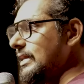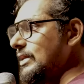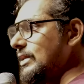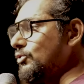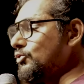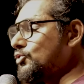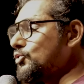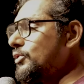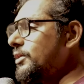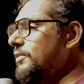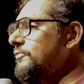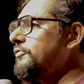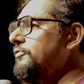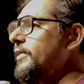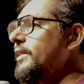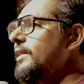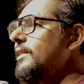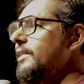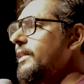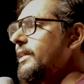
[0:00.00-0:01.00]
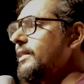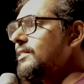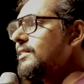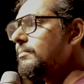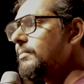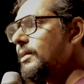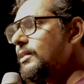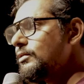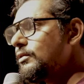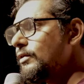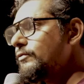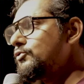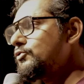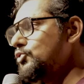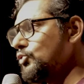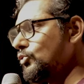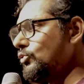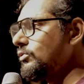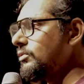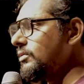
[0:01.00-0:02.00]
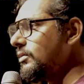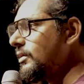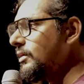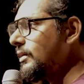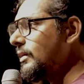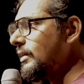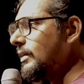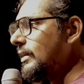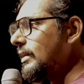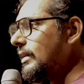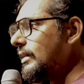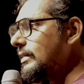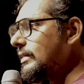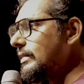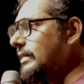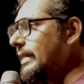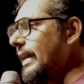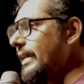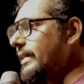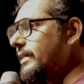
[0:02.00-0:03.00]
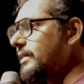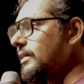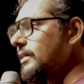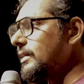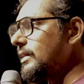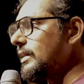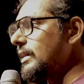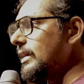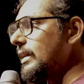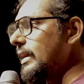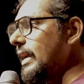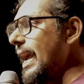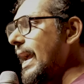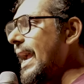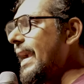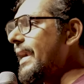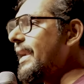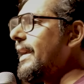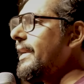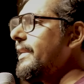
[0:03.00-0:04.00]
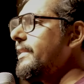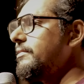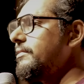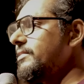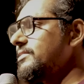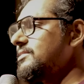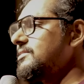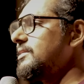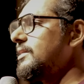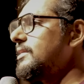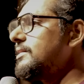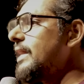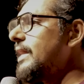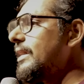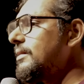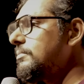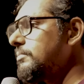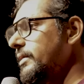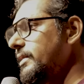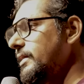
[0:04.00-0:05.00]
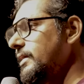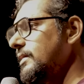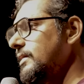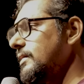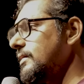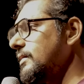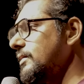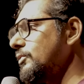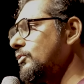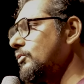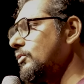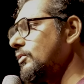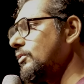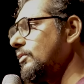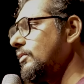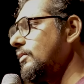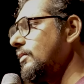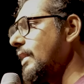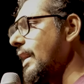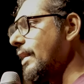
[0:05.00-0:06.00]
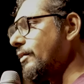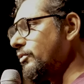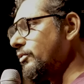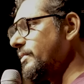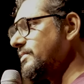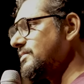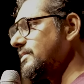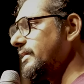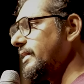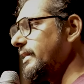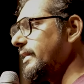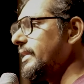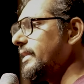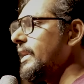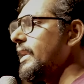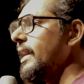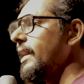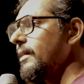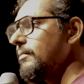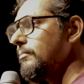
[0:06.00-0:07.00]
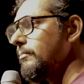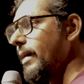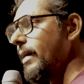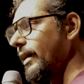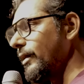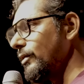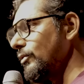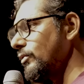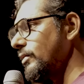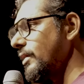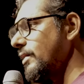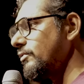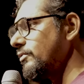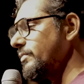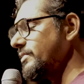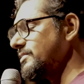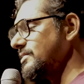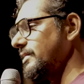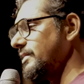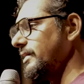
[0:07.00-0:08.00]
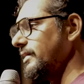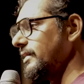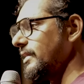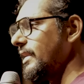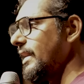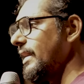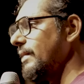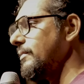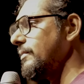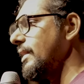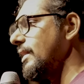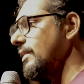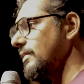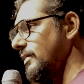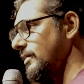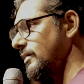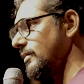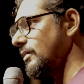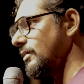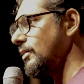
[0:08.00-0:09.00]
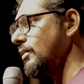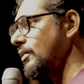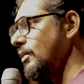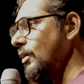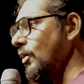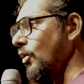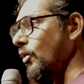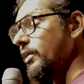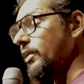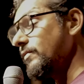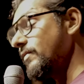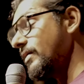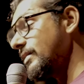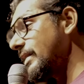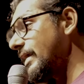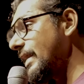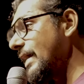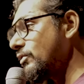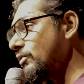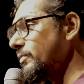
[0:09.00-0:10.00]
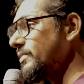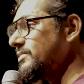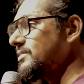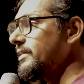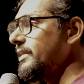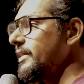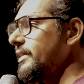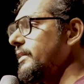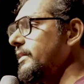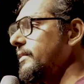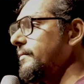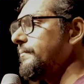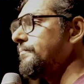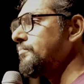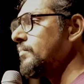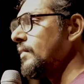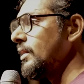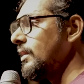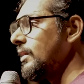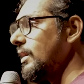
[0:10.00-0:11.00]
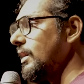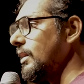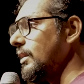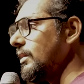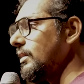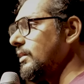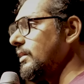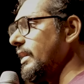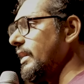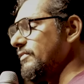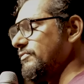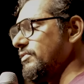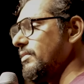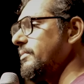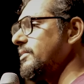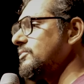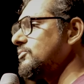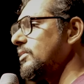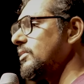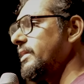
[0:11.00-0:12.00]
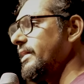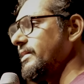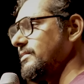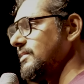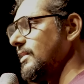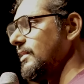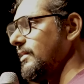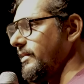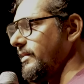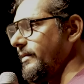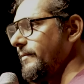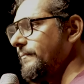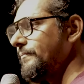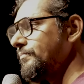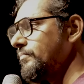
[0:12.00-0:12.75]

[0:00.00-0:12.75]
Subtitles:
you shouldn't feel in the month of June that had I invested that money, you know, I would be sitting in an IIM Bangalore, I would be sitting in an IIM Calcutta, or even that I would be sitting in a FMS or an XLRI.